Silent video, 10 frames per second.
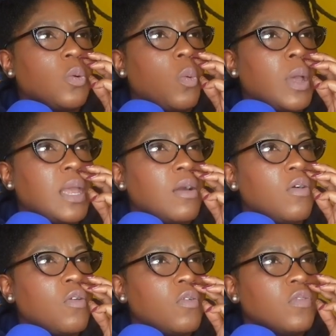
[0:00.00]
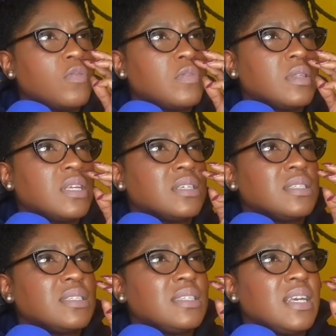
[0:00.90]
12 to
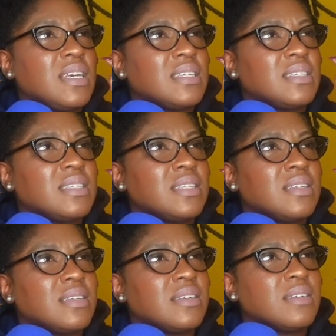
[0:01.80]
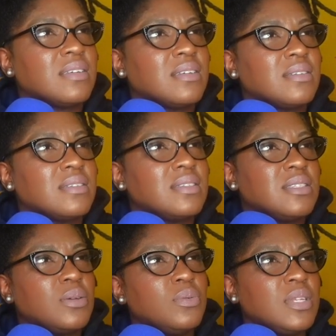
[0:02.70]
6,
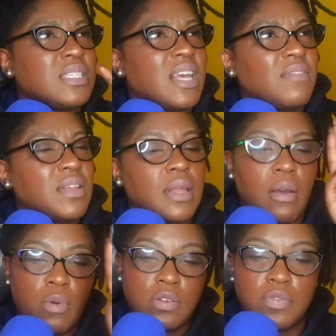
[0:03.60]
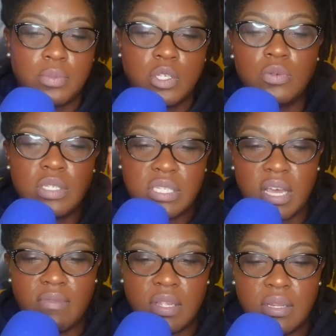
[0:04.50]
2 to 7. I worked from 2 to
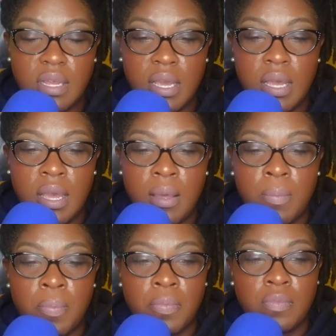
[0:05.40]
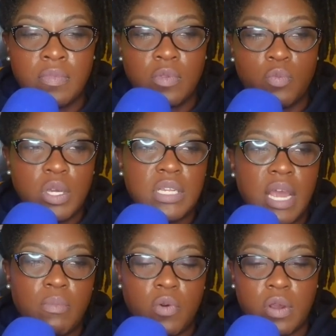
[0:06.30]
7
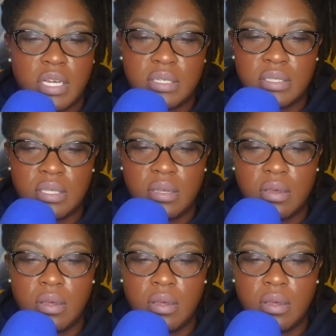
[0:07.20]
weekday mornings